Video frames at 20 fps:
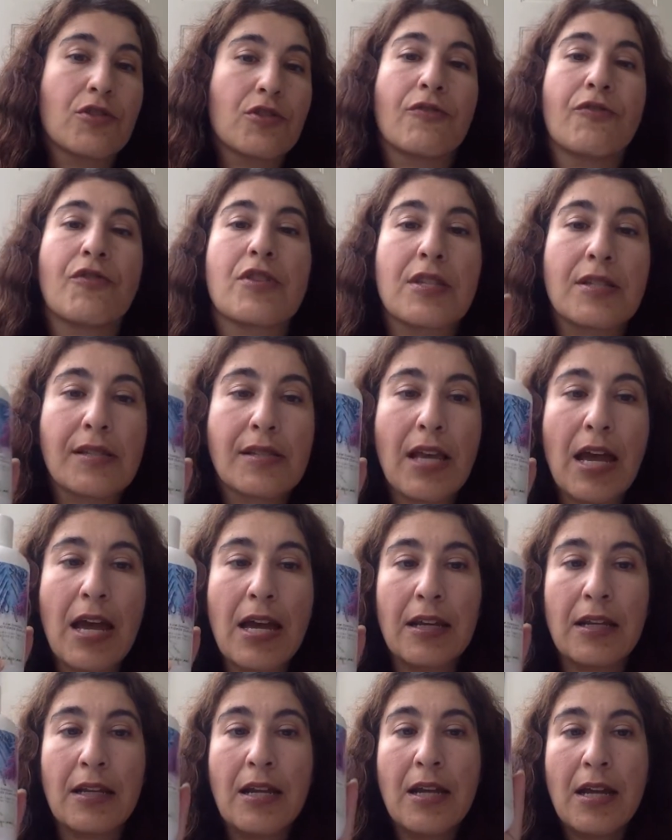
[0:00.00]
So for the
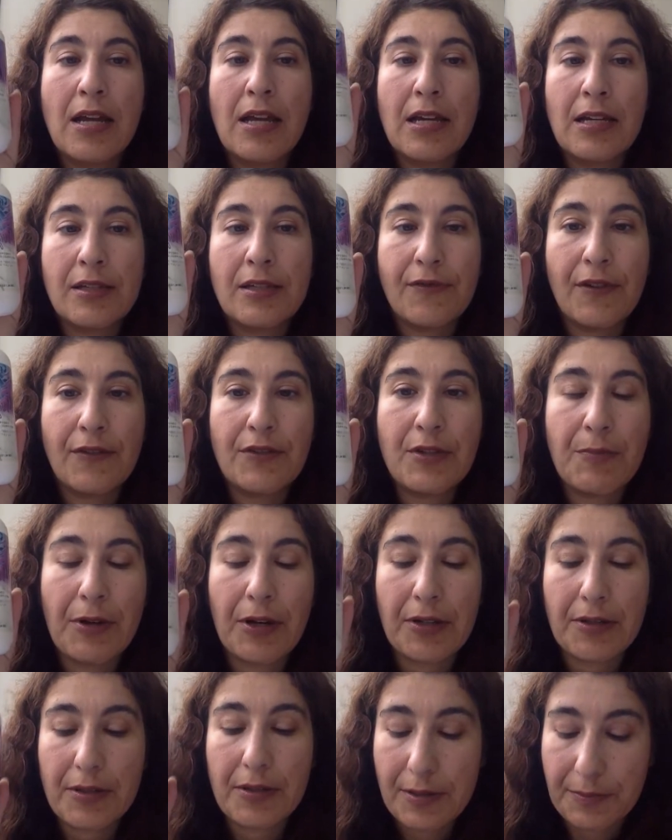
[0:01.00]
set, it's fifty
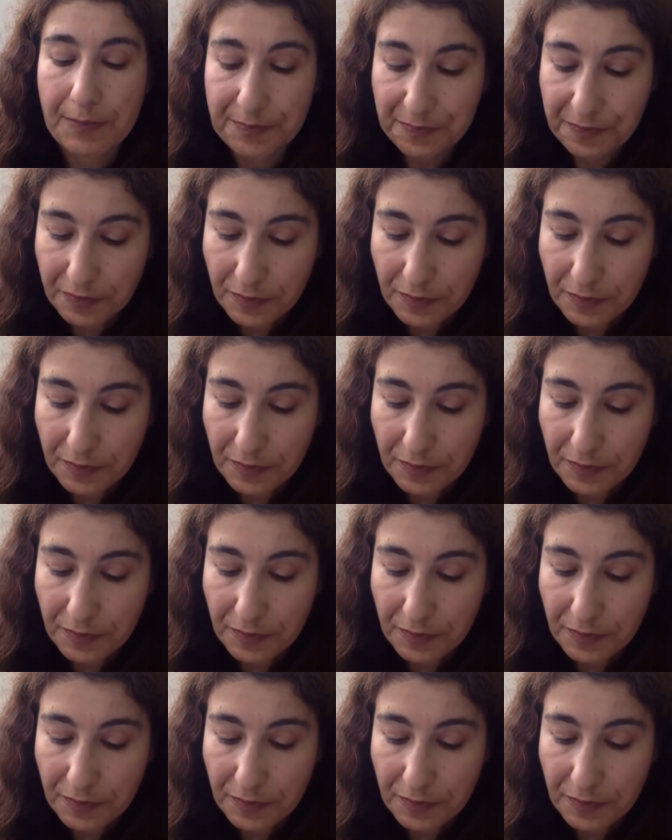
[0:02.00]
bucks.